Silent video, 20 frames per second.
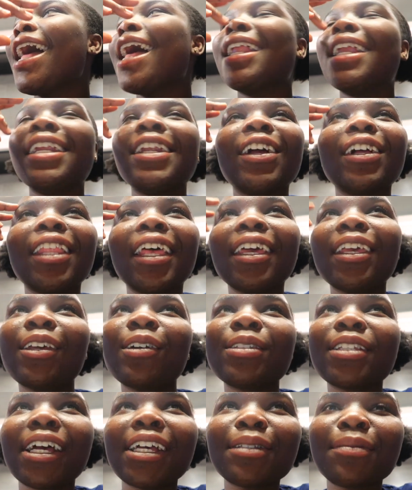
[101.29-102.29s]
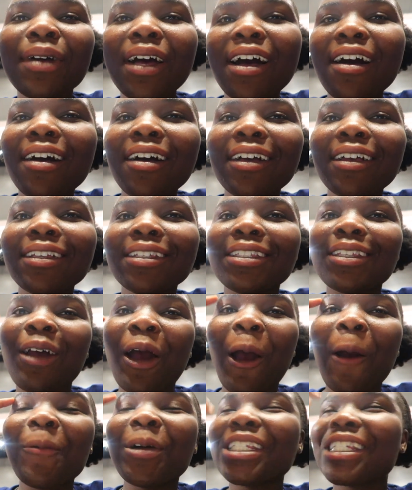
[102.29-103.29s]
and then they're like
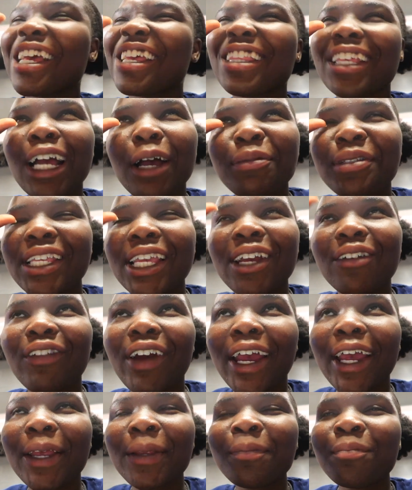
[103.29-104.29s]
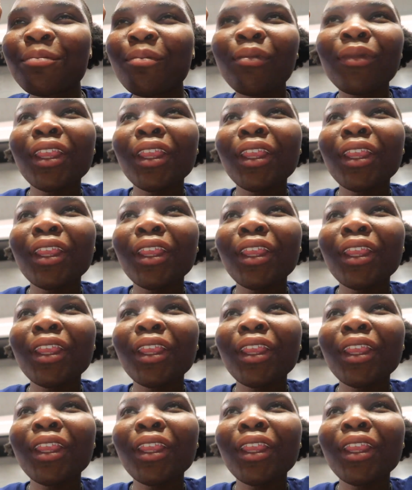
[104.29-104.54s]
yozaimasu, which I think I'm saying right,